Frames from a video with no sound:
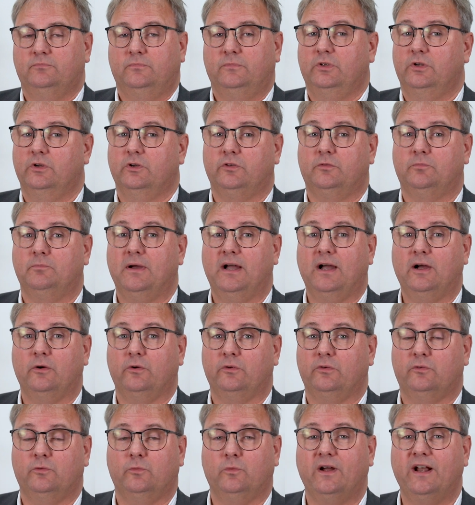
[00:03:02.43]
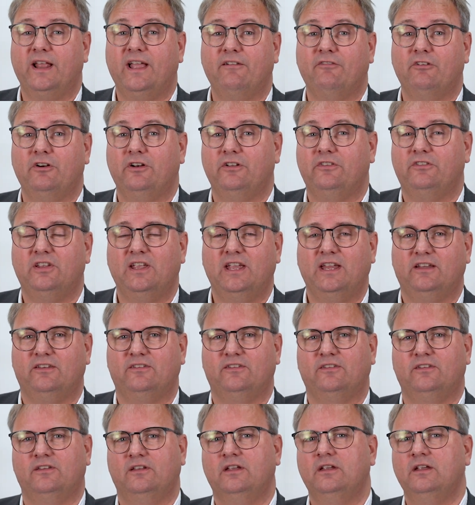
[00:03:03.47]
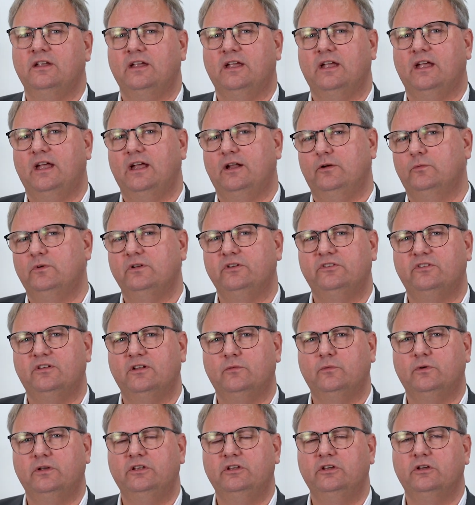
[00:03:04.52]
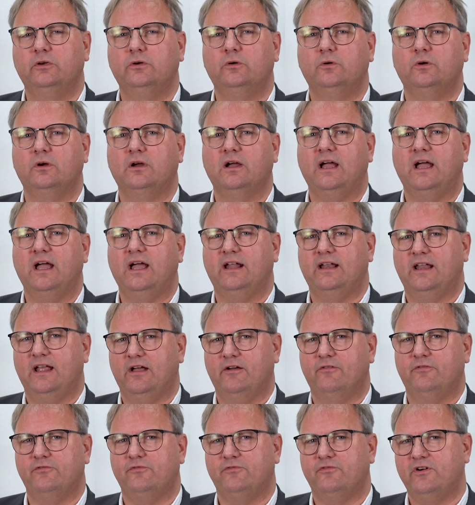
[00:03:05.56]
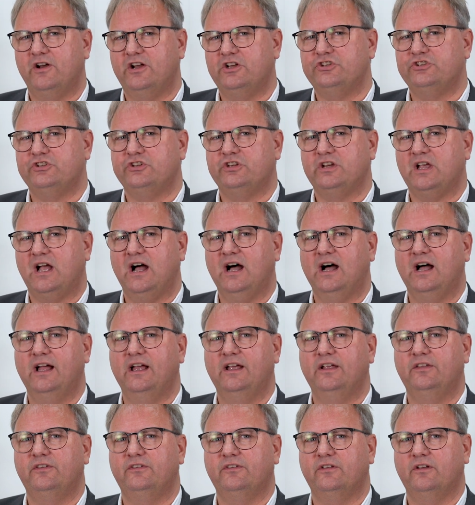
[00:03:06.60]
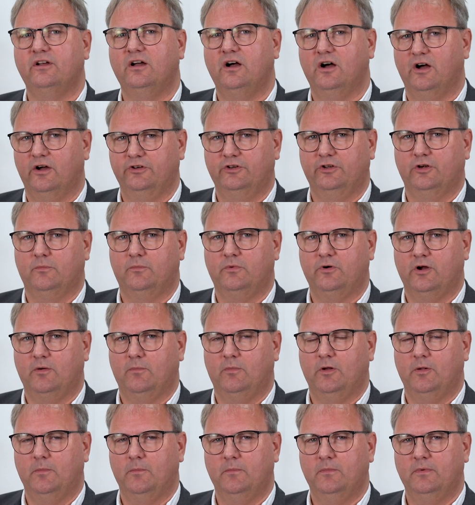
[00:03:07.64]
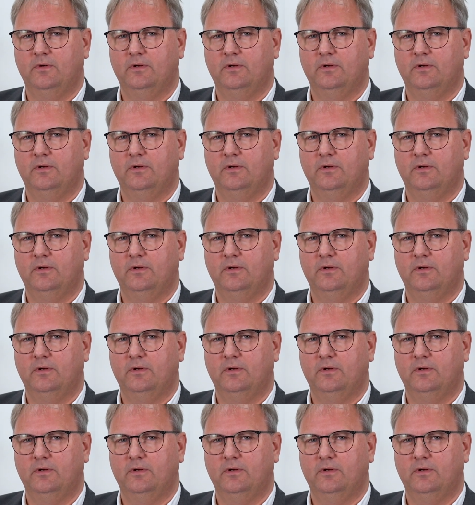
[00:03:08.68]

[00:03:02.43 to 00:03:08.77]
your spouse, whatever it takes, and we'll sit with you and have fresh eyes on your problem.